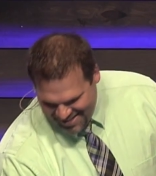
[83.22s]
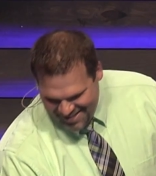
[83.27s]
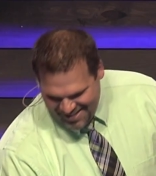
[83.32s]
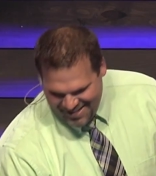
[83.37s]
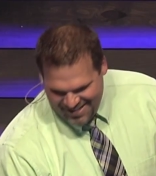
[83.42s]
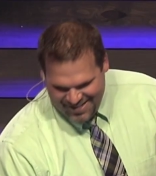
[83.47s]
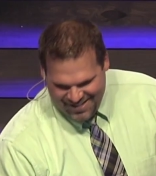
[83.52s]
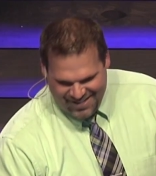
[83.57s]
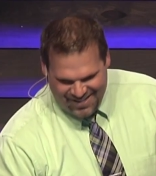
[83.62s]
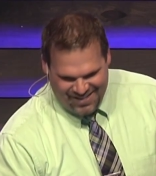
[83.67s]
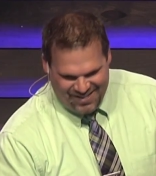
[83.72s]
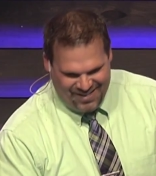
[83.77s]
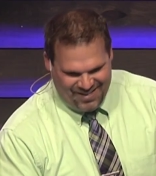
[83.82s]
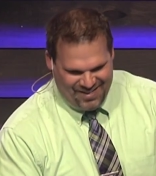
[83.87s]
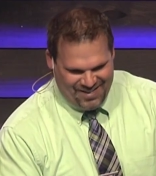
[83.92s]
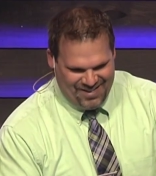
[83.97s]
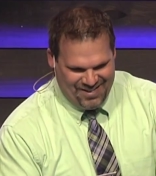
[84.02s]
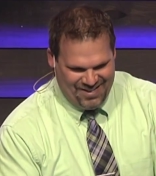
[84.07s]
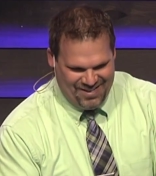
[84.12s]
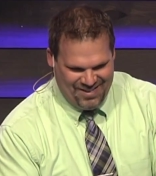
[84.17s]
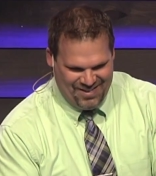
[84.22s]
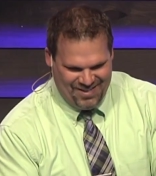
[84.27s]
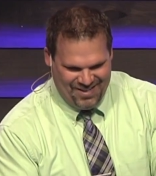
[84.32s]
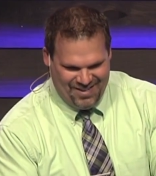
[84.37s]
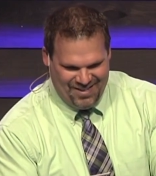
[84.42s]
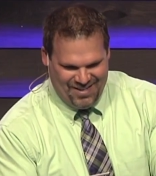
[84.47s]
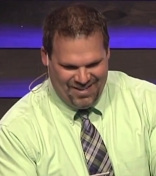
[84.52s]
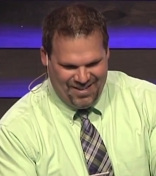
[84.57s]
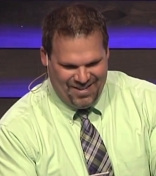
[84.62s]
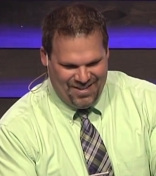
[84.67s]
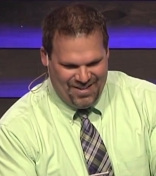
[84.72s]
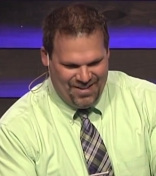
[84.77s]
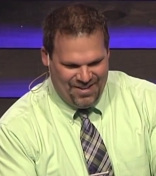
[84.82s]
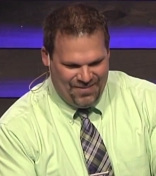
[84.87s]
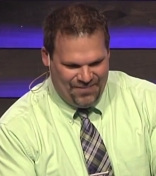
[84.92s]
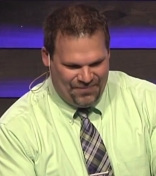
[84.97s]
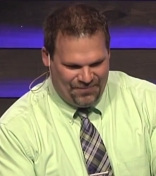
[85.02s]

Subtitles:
Nothing is said.